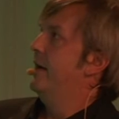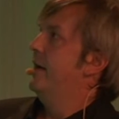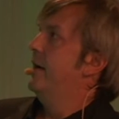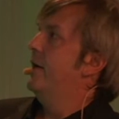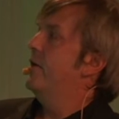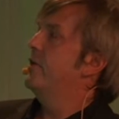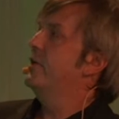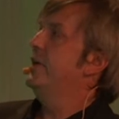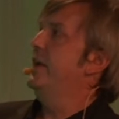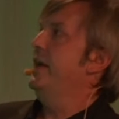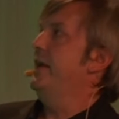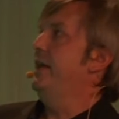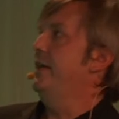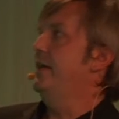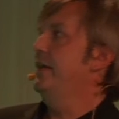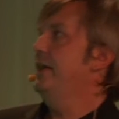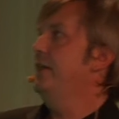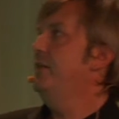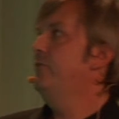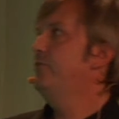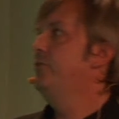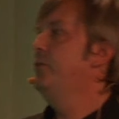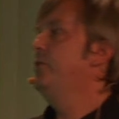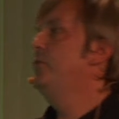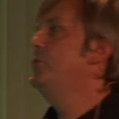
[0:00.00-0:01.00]
okay,
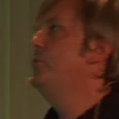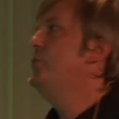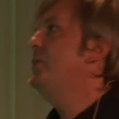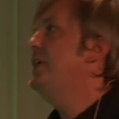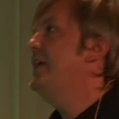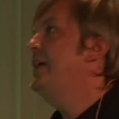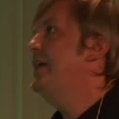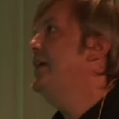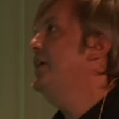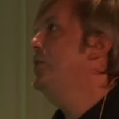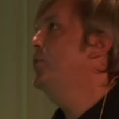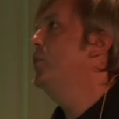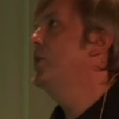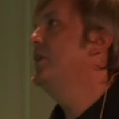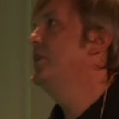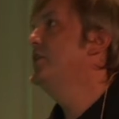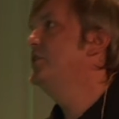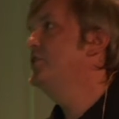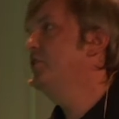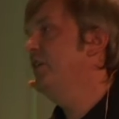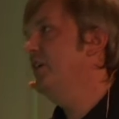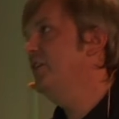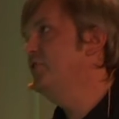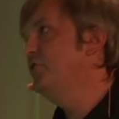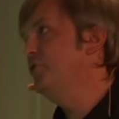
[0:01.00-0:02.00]
if we really want to
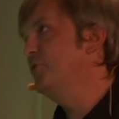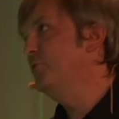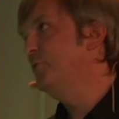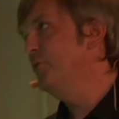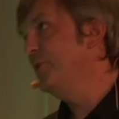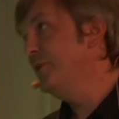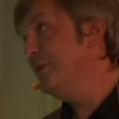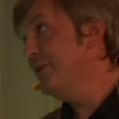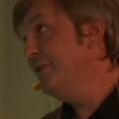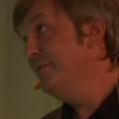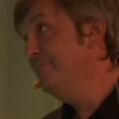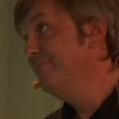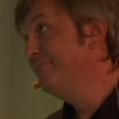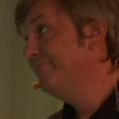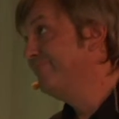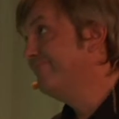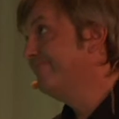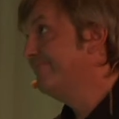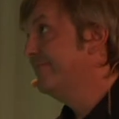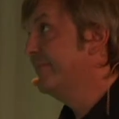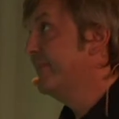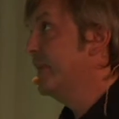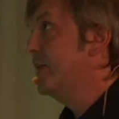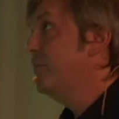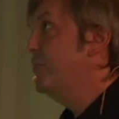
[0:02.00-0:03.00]
change the world,
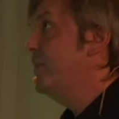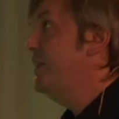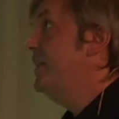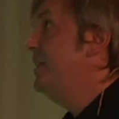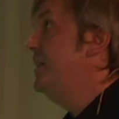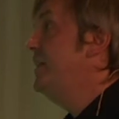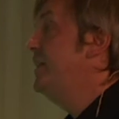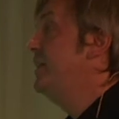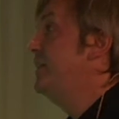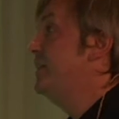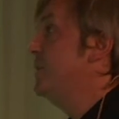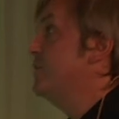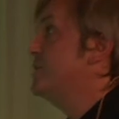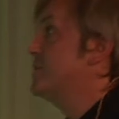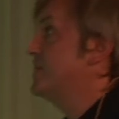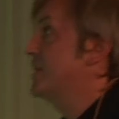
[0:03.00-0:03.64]
we need those